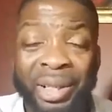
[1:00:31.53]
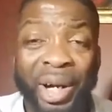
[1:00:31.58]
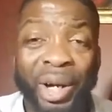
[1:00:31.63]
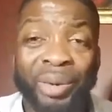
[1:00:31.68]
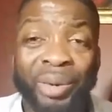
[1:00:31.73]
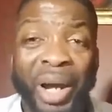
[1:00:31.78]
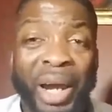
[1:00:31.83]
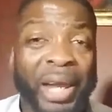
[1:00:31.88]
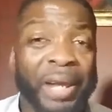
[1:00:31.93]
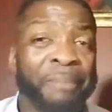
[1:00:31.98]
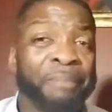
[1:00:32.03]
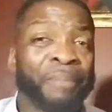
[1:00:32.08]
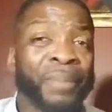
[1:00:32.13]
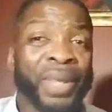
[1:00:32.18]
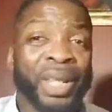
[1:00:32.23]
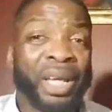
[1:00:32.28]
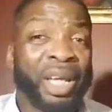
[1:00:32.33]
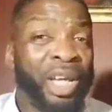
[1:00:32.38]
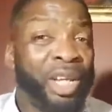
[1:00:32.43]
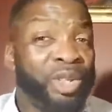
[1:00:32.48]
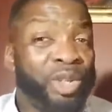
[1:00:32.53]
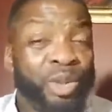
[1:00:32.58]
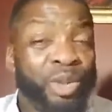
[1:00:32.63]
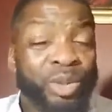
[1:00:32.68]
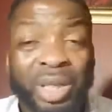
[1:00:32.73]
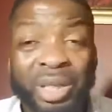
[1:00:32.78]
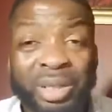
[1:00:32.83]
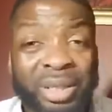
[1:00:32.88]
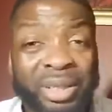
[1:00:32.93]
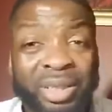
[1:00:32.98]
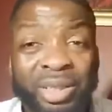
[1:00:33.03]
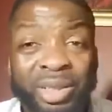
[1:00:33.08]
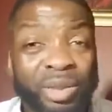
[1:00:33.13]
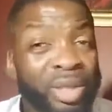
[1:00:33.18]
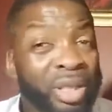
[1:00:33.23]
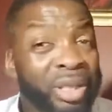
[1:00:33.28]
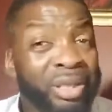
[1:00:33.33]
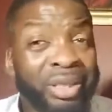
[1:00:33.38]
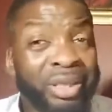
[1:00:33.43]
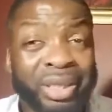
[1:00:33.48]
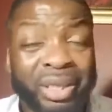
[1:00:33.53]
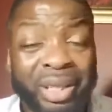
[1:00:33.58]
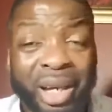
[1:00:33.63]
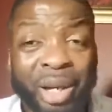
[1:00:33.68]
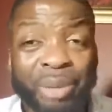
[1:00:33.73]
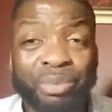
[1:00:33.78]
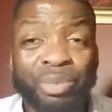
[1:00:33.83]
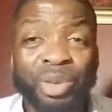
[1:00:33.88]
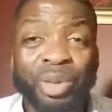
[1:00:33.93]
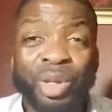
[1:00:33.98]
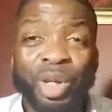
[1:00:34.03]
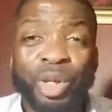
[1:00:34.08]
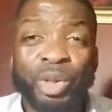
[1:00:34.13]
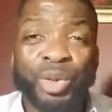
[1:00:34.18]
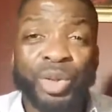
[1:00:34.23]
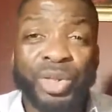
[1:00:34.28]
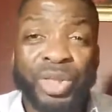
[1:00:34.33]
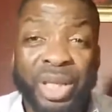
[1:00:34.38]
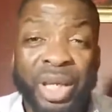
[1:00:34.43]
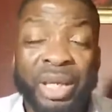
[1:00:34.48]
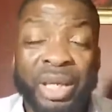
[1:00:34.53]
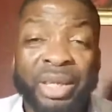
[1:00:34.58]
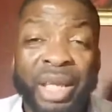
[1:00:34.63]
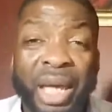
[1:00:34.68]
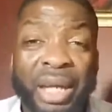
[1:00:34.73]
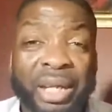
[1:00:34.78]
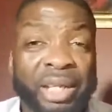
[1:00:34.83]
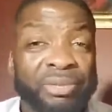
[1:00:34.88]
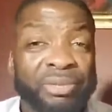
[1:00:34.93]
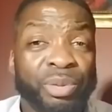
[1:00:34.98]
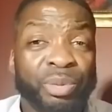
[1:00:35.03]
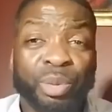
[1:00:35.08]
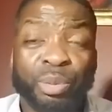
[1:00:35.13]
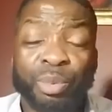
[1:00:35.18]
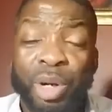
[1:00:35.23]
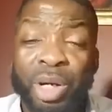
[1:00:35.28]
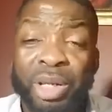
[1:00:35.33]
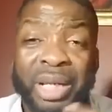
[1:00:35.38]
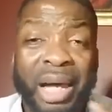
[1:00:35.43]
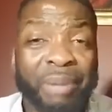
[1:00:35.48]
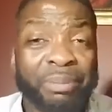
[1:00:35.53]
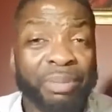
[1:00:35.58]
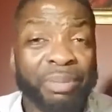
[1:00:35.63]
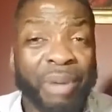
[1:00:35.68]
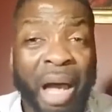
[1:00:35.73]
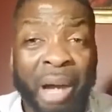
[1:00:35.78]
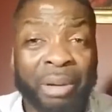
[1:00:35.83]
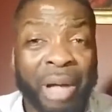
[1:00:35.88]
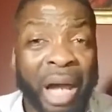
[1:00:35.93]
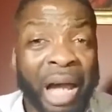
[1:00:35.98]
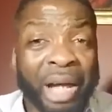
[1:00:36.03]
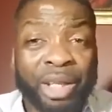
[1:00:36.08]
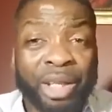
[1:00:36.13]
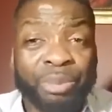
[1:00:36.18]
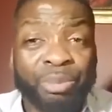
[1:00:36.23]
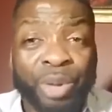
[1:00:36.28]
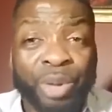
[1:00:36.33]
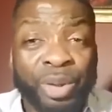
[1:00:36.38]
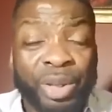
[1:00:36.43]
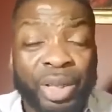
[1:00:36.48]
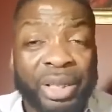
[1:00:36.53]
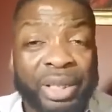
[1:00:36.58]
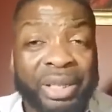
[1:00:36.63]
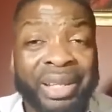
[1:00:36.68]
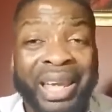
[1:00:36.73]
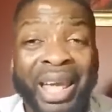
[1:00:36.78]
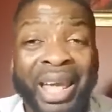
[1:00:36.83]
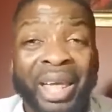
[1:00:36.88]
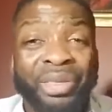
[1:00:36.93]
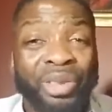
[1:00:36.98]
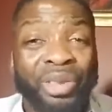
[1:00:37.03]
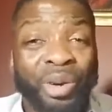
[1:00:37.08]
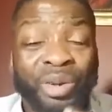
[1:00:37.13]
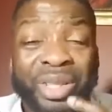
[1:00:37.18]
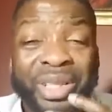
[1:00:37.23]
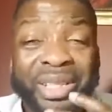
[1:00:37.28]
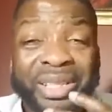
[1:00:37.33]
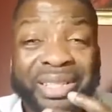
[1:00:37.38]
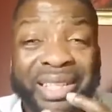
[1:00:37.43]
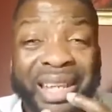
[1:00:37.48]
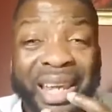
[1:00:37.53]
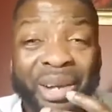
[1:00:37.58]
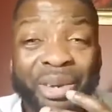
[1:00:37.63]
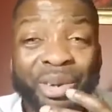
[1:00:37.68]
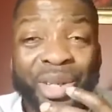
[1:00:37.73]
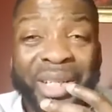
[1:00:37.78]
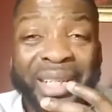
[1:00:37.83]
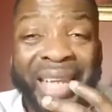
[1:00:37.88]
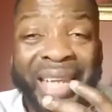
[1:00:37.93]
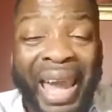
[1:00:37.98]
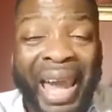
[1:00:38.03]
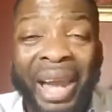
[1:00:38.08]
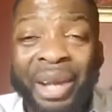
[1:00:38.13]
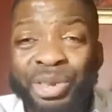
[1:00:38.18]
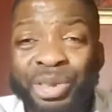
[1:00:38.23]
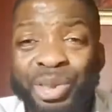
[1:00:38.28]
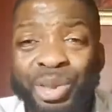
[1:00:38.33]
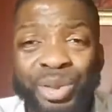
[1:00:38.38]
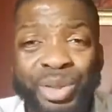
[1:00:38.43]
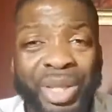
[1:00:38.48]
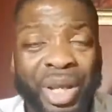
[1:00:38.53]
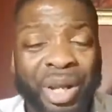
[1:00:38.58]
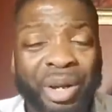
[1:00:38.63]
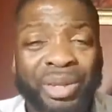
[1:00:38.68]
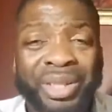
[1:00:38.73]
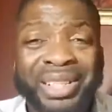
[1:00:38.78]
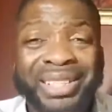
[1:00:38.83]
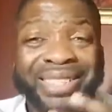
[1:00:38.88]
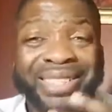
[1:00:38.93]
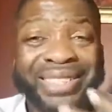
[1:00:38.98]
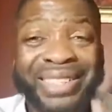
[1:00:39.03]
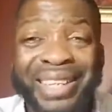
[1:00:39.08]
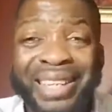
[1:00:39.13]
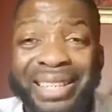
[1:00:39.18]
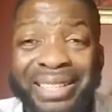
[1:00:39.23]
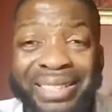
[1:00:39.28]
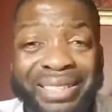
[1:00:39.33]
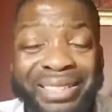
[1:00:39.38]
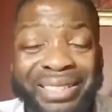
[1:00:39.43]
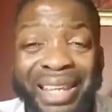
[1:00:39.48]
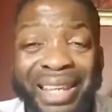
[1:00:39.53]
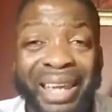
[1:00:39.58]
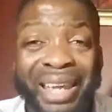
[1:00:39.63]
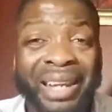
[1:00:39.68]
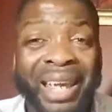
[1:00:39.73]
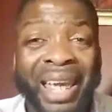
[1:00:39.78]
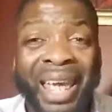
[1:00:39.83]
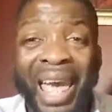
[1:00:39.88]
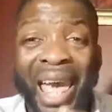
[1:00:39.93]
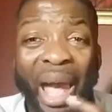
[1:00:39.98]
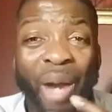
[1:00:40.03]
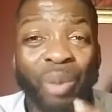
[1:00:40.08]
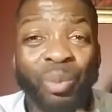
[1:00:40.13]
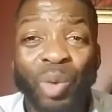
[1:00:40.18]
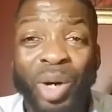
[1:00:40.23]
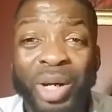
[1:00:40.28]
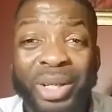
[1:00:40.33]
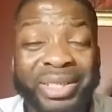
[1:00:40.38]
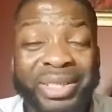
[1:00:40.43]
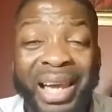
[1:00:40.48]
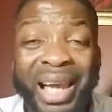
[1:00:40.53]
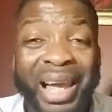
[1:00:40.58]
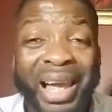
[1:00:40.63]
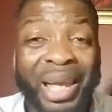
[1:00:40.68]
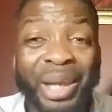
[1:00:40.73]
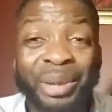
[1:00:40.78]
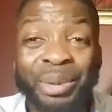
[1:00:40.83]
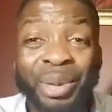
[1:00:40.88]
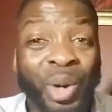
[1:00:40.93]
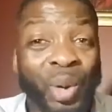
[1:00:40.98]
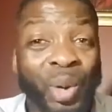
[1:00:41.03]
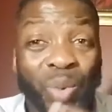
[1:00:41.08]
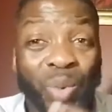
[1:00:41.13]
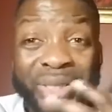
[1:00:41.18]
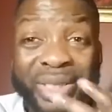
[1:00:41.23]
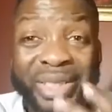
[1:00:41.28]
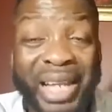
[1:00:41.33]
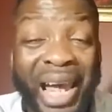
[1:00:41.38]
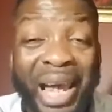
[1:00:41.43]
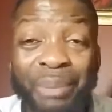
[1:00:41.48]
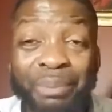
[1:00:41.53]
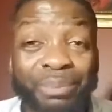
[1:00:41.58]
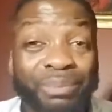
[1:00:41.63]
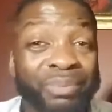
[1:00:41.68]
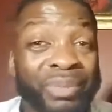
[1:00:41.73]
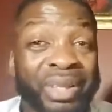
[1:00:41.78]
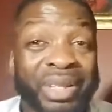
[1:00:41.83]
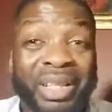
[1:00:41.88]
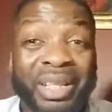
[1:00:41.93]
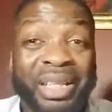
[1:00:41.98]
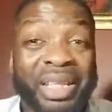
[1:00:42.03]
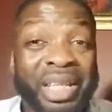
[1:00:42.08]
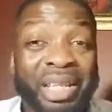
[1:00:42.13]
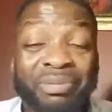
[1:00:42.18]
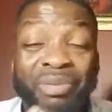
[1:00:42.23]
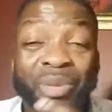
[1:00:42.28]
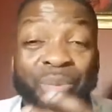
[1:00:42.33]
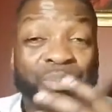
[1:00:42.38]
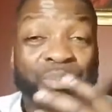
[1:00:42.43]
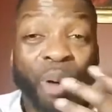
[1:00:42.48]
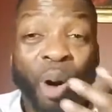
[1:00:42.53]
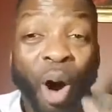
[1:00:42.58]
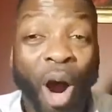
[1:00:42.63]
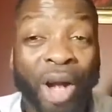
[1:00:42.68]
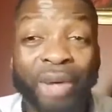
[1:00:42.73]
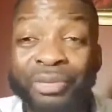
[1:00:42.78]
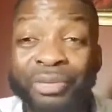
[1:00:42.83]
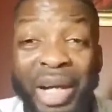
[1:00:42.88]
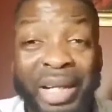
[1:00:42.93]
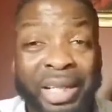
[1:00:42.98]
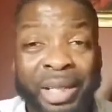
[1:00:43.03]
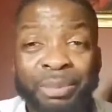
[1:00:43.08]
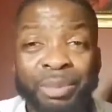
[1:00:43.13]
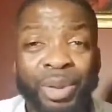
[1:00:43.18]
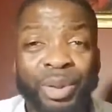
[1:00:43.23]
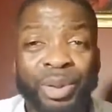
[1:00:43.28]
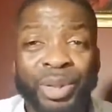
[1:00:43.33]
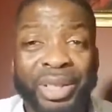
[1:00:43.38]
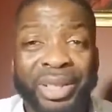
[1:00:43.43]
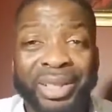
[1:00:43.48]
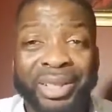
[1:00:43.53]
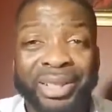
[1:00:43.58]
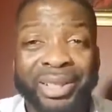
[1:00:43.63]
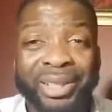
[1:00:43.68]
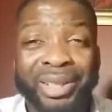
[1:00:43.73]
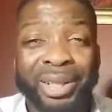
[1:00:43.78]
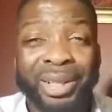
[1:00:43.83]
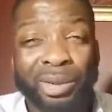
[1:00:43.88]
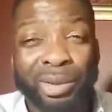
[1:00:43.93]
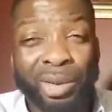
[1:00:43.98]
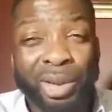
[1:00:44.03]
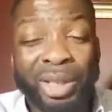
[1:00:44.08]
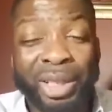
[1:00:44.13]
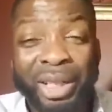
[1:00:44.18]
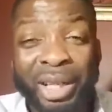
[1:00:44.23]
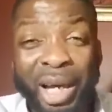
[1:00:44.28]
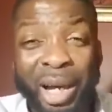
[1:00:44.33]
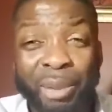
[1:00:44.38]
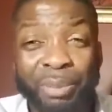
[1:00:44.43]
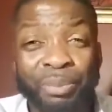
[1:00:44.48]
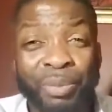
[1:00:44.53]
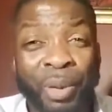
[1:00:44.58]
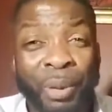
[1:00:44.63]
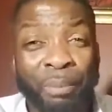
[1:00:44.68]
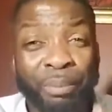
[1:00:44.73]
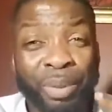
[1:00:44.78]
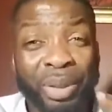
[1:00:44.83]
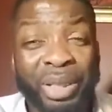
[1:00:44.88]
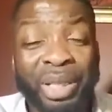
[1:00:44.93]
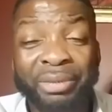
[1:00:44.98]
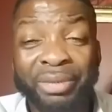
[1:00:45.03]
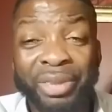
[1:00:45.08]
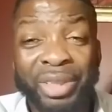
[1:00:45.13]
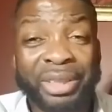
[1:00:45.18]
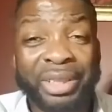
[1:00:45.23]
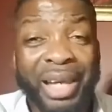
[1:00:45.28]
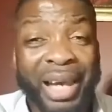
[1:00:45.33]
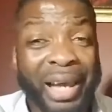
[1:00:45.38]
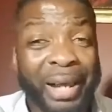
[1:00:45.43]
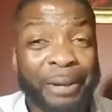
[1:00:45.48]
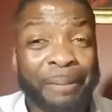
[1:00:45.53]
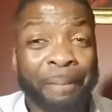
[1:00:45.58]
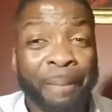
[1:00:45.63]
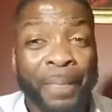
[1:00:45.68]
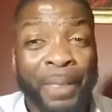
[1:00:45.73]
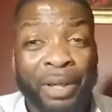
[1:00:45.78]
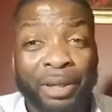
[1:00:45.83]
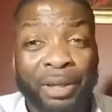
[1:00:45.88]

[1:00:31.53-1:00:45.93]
All right, and you can look it up. You're seeing that even among our community, there are cancers, there are diseases that at one time was not even part of our community. Look it up. Believe it or not,